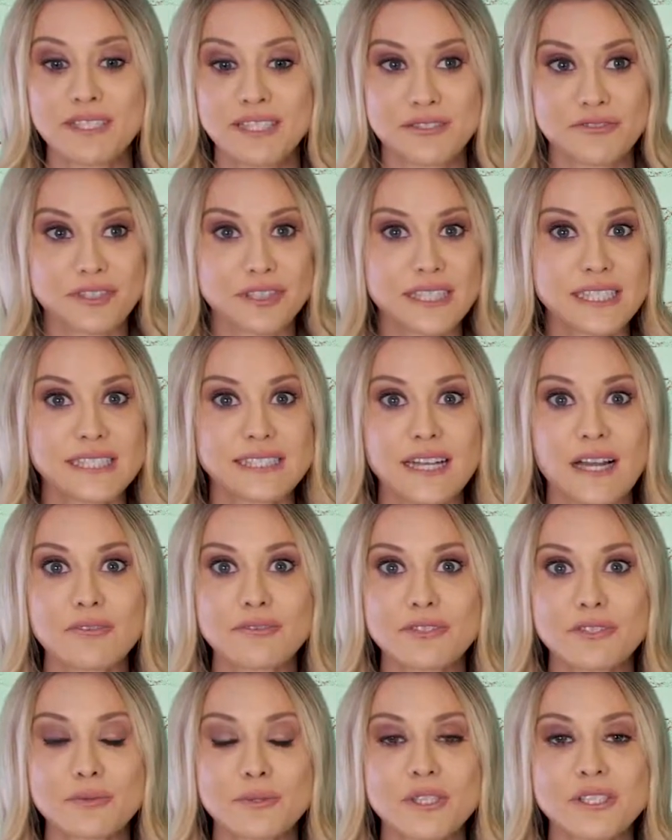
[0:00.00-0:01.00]
He's released out
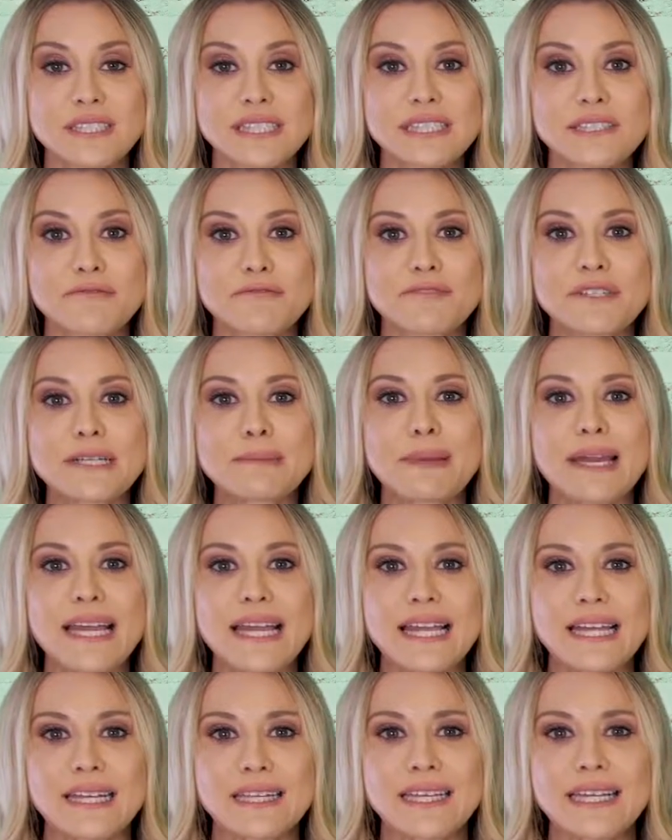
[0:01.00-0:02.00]
into the world. He's a free
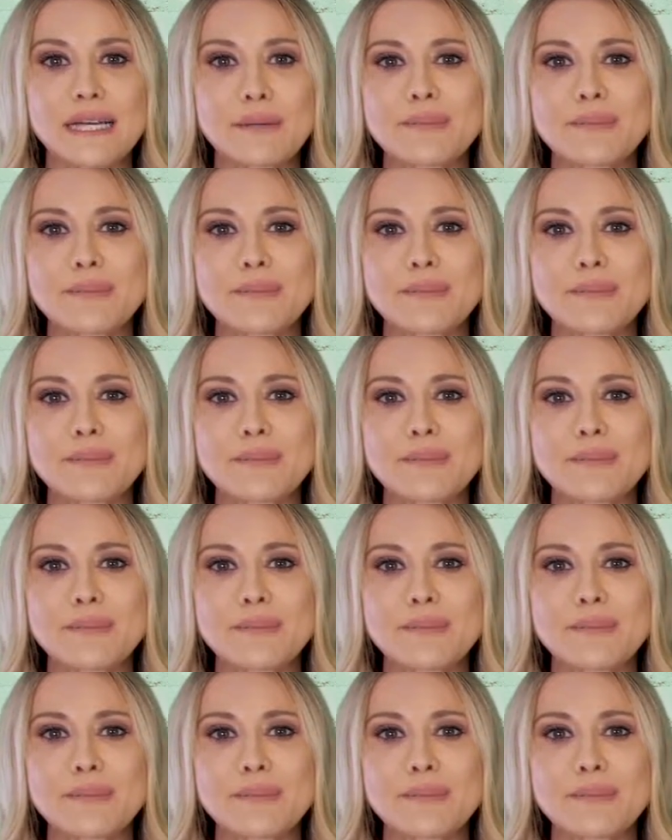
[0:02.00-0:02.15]
man,